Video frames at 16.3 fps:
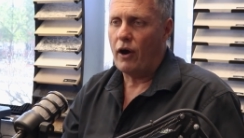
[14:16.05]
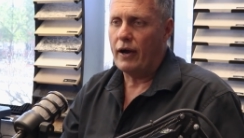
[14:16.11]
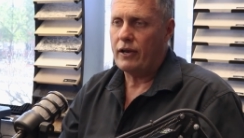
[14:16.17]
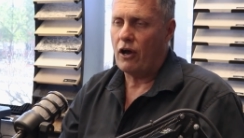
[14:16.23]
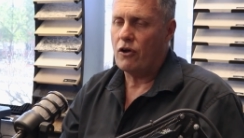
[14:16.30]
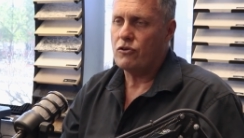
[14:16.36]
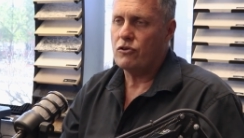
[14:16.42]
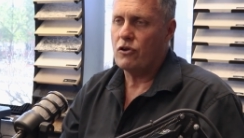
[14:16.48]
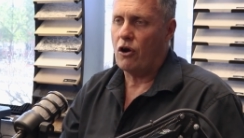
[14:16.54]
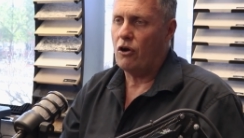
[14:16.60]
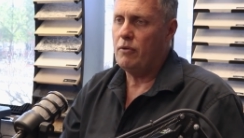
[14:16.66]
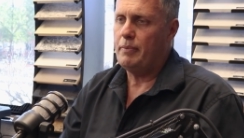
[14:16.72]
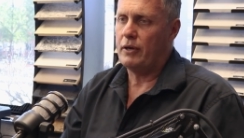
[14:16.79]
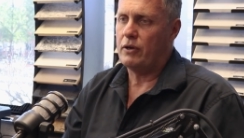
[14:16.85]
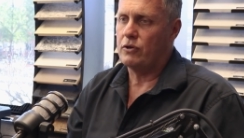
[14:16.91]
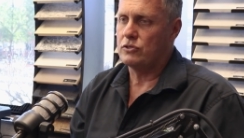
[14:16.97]
I don't
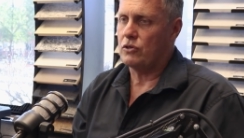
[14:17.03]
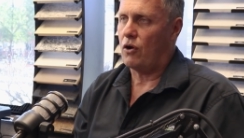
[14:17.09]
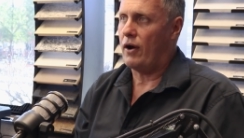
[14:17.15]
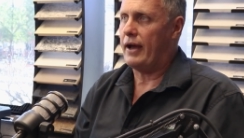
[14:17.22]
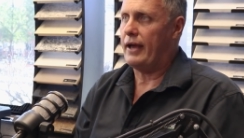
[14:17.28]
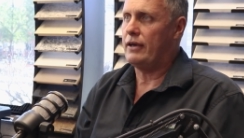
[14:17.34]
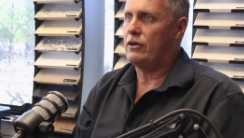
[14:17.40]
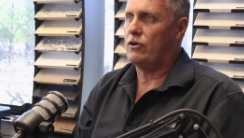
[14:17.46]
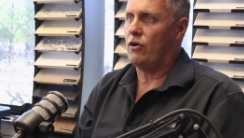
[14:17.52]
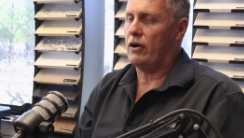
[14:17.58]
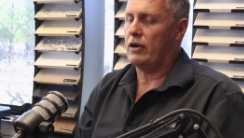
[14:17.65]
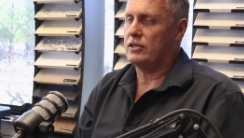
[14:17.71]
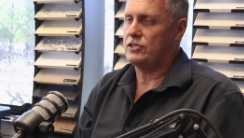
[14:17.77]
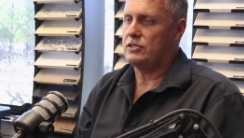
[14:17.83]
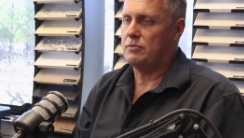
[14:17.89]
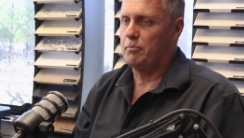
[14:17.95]
know because I
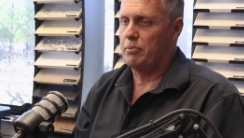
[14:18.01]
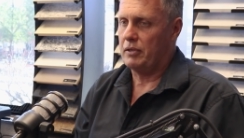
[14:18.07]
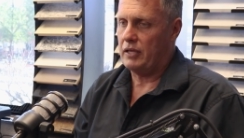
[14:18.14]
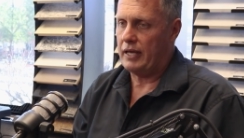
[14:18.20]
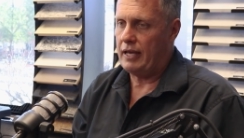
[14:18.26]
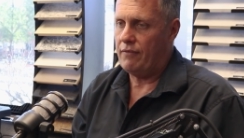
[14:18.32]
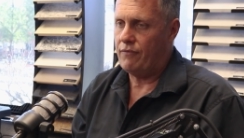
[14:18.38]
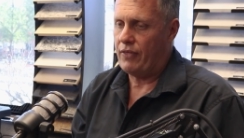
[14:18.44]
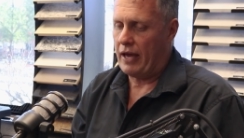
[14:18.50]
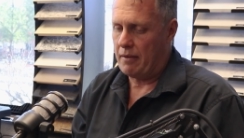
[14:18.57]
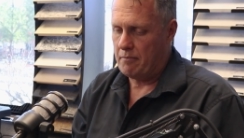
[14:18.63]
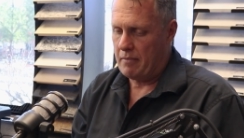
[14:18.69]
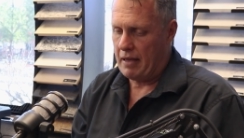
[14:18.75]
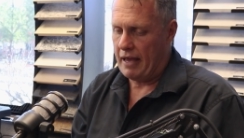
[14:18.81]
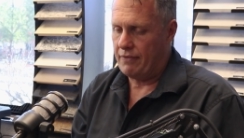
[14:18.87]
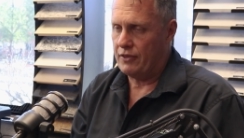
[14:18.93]
kind of believe that
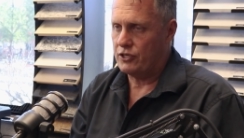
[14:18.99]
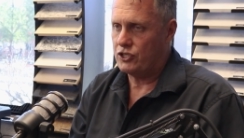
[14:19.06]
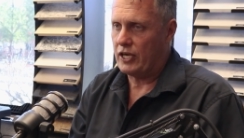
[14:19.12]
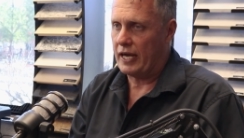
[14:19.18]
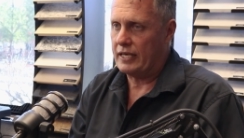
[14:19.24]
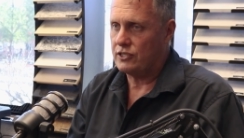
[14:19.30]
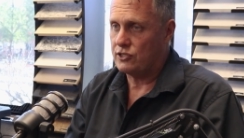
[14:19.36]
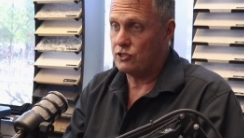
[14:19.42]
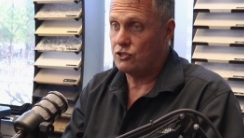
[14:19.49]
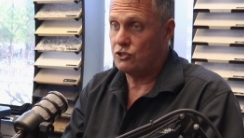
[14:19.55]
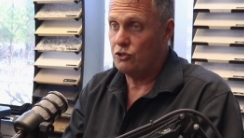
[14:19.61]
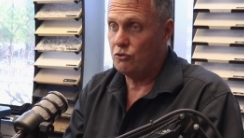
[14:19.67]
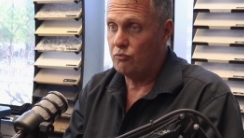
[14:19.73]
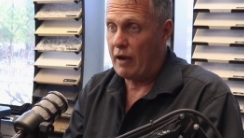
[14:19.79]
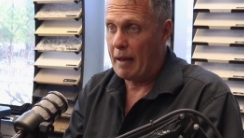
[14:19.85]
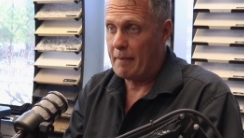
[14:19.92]
man that chases
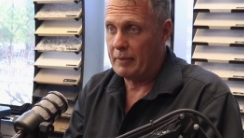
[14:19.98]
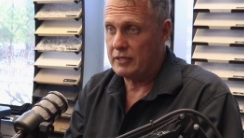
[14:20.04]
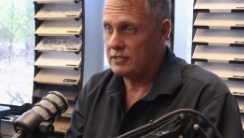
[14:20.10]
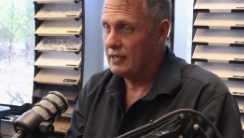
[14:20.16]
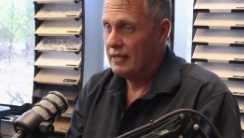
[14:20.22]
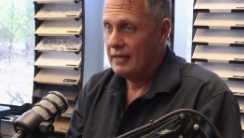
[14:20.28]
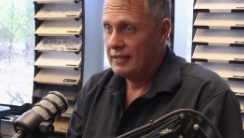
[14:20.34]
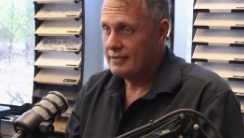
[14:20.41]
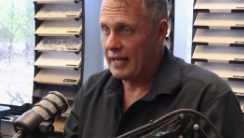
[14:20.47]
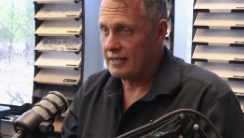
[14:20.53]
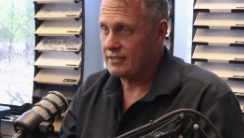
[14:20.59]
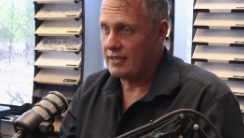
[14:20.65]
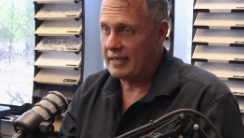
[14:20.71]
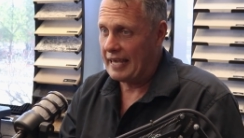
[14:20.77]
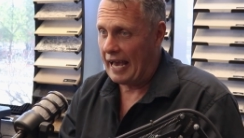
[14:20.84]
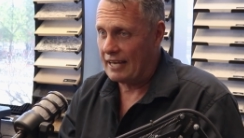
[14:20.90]
two rabbits
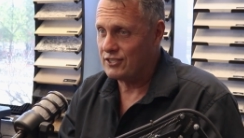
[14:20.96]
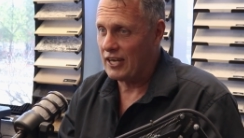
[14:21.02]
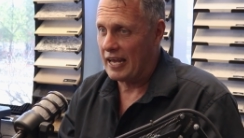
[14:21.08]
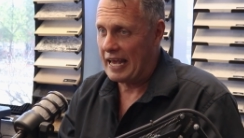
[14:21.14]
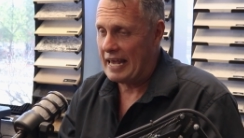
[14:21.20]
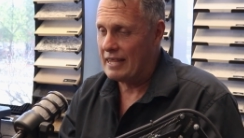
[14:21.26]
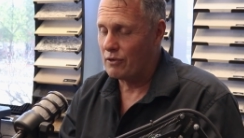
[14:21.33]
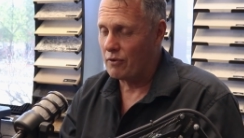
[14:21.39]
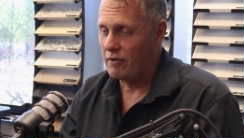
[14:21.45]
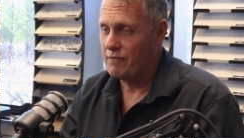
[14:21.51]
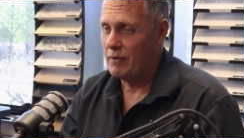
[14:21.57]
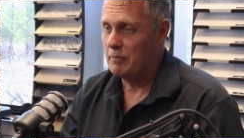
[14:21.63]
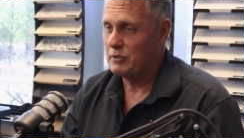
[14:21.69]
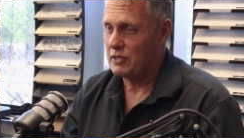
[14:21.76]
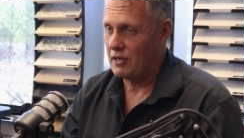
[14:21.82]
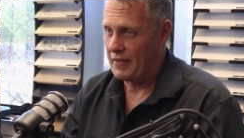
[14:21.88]
doesn't catch either of
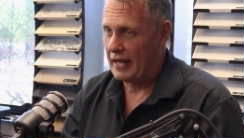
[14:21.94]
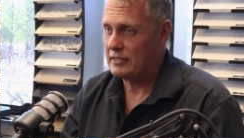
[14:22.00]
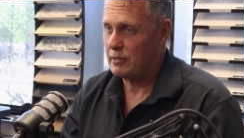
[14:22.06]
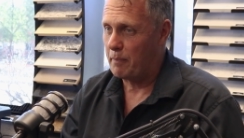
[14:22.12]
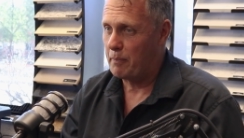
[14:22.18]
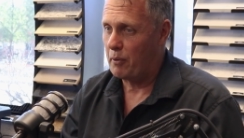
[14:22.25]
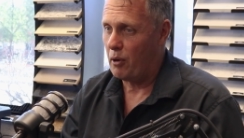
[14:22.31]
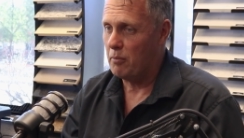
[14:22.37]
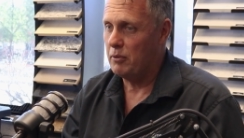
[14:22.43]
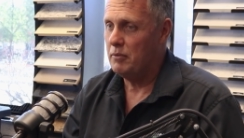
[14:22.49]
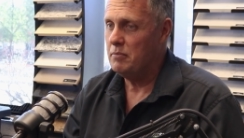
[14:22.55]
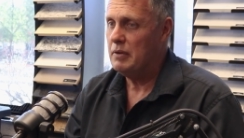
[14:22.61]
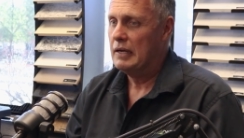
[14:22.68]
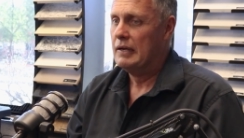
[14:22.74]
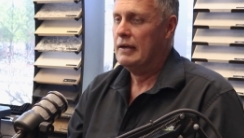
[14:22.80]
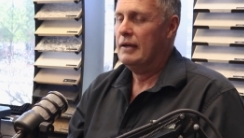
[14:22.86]
them. So that's a problem.